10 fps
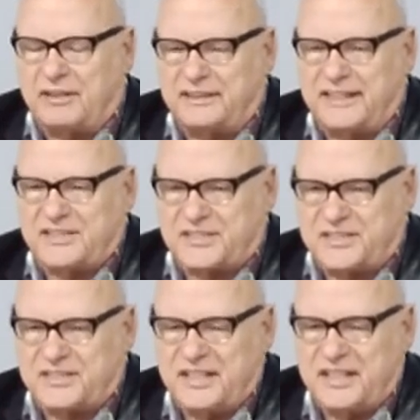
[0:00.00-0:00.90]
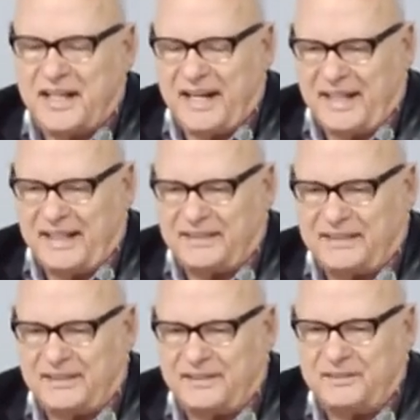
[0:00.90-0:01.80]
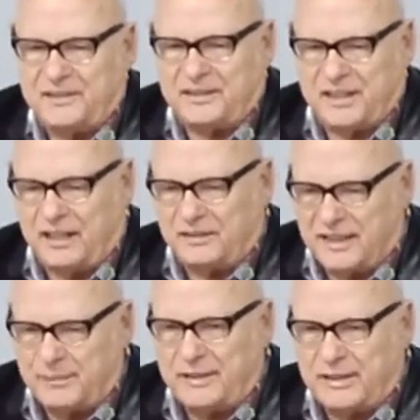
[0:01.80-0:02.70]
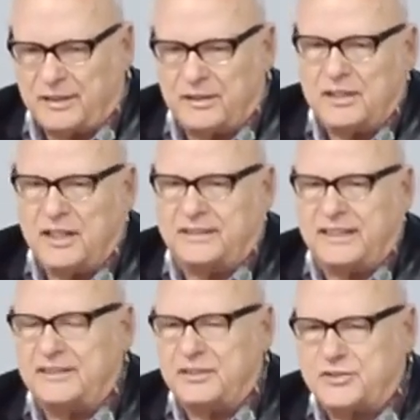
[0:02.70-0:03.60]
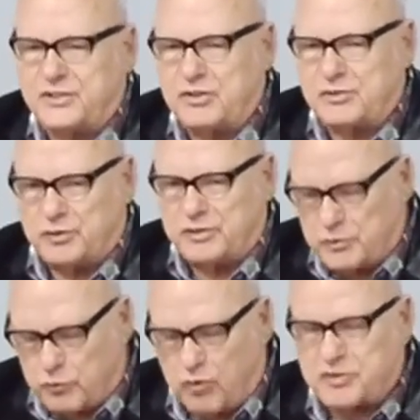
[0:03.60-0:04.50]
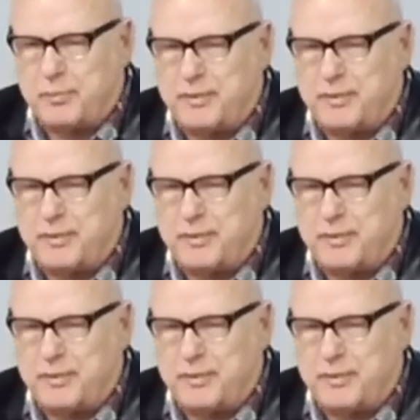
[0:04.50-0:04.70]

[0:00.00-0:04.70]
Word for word: Texas, and uh, God led me to attend the church where they're worshiping